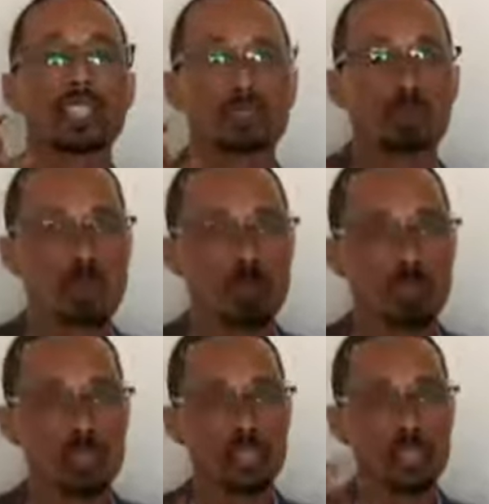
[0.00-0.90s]
A small
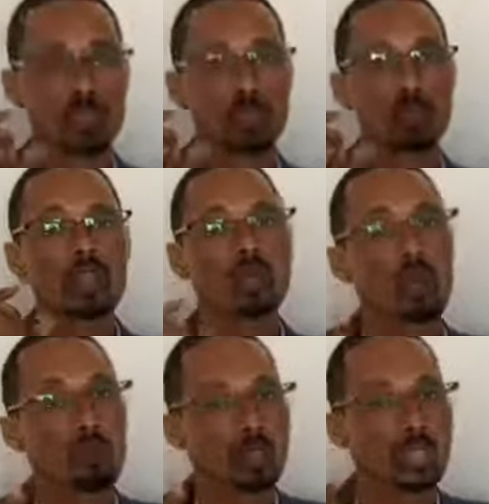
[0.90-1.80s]
business with
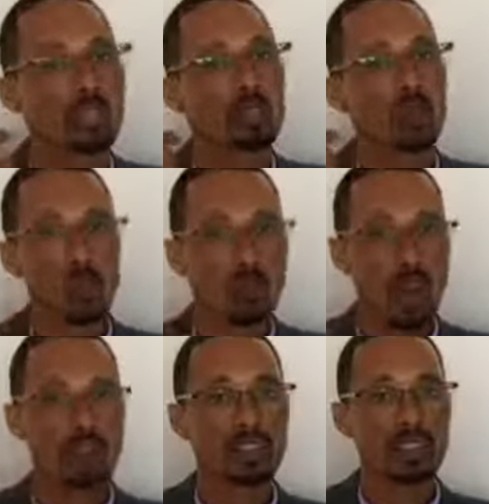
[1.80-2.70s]
incompetence or
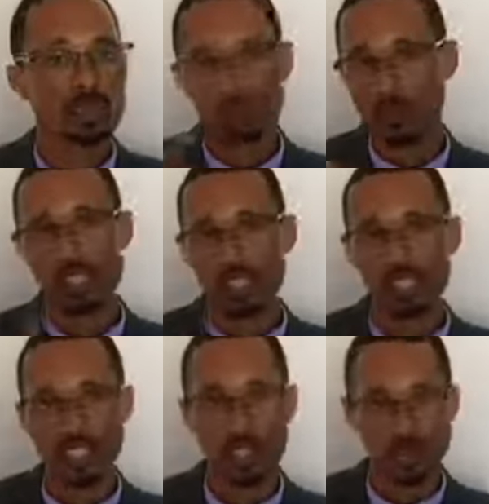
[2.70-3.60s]
having a
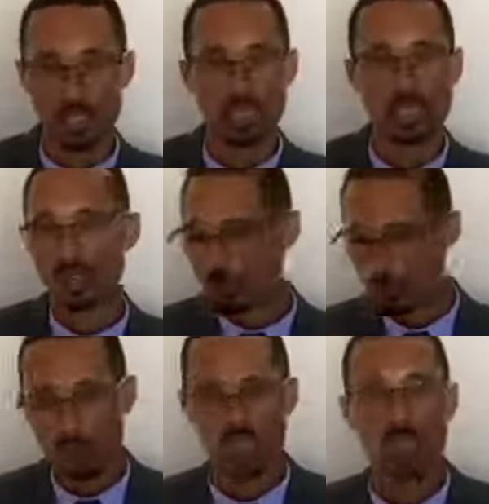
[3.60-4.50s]
manager with poor
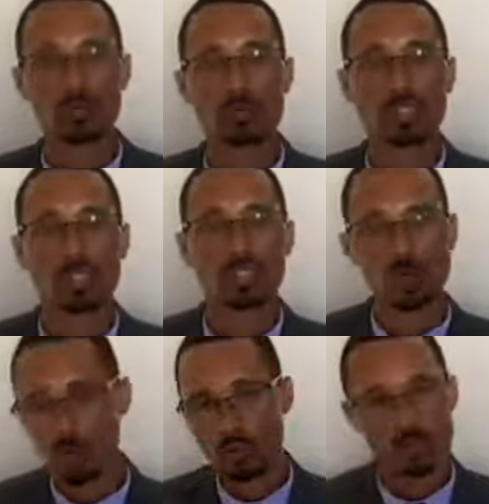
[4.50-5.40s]
experience cause
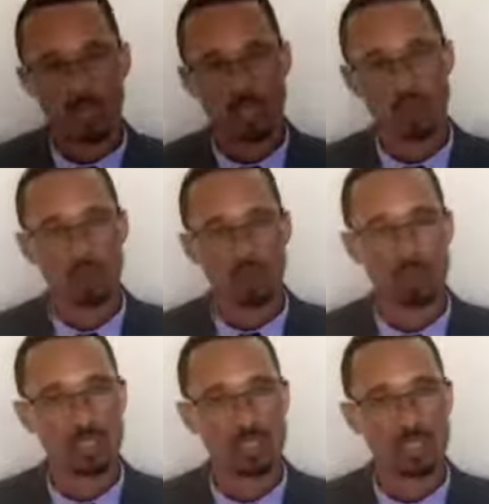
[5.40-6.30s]
for failure of the
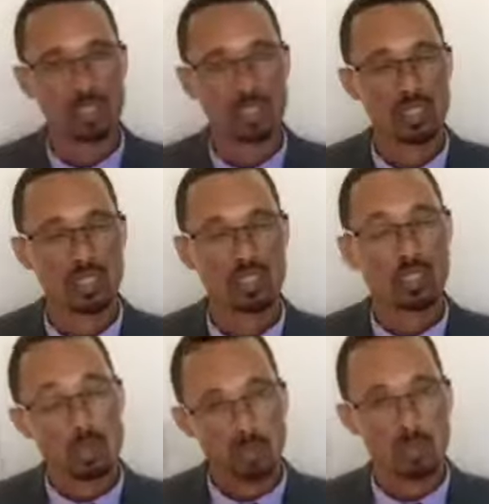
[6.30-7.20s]
business.
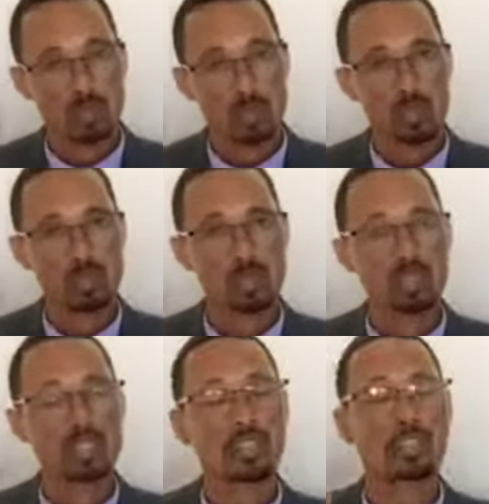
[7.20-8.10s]
So
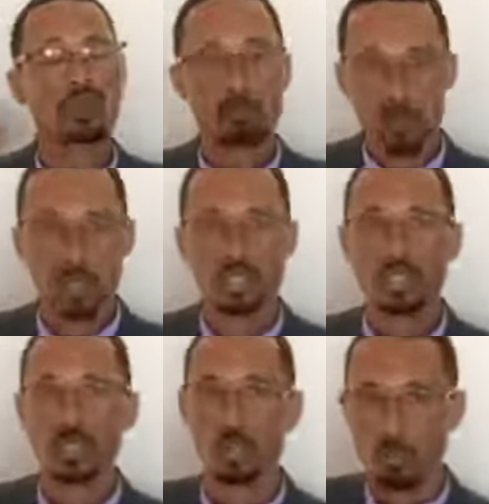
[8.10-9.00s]
the
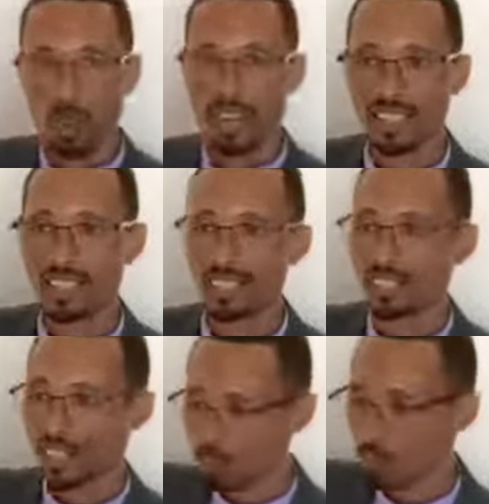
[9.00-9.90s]
person who manage
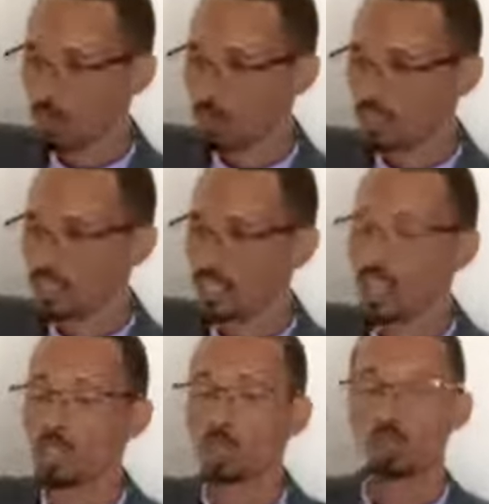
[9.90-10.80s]
the small business
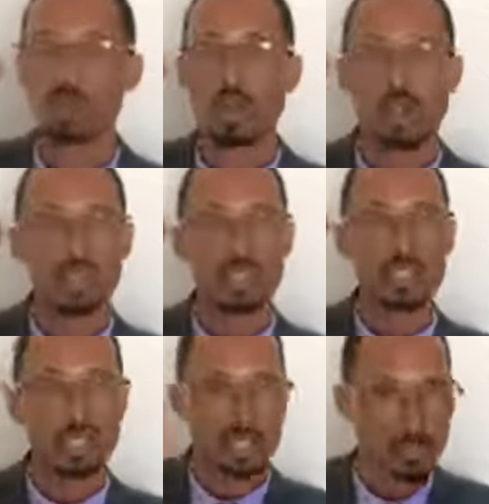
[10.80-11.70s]
has to have
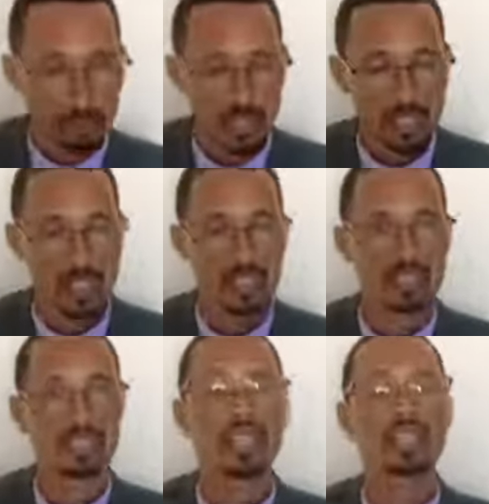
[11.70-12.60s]
full
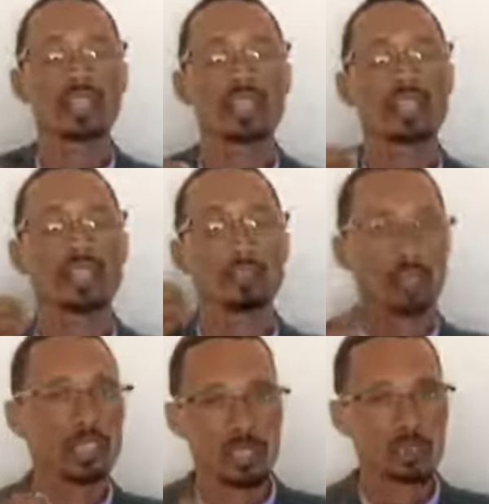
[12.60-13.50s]
experience and
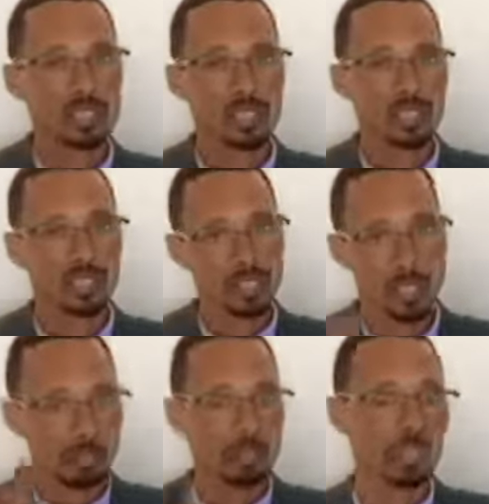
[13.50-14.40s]
management
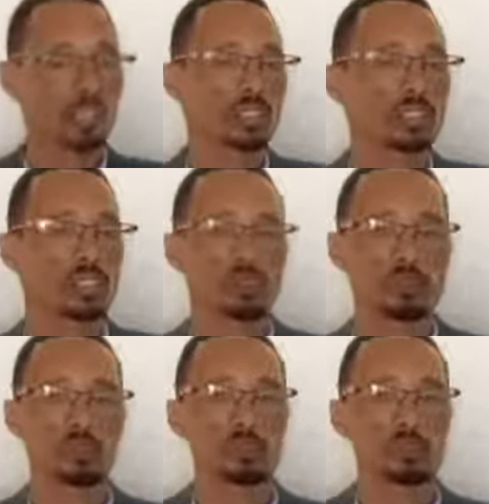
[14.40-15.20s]
capability.